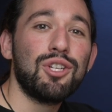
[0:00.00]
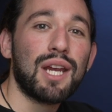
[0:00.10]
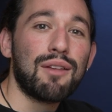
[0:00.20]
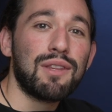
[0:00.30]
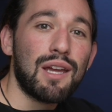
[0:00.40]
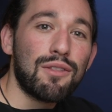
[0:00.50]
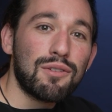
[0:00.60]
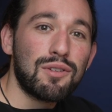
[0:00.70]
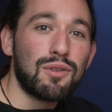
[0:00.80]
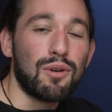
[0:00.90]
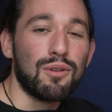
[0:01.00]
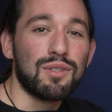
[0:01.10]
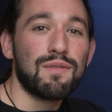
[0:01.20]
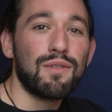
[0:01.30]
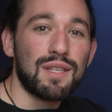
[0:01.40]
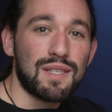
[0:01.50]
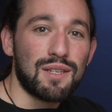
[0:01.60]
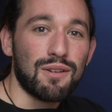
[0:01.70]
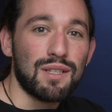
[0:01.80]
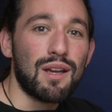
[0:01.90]
check out the other tutorials for this
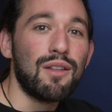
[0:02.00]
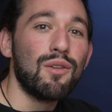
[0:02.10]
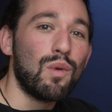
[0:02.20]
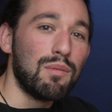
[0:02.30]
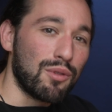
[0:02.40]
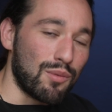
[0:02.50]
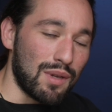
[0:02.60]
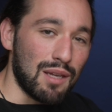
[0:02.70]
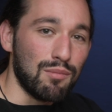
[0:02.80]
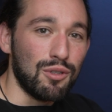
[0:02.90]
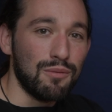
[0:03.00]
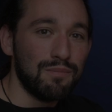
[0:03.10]
series on the Weebill 3 gimbal.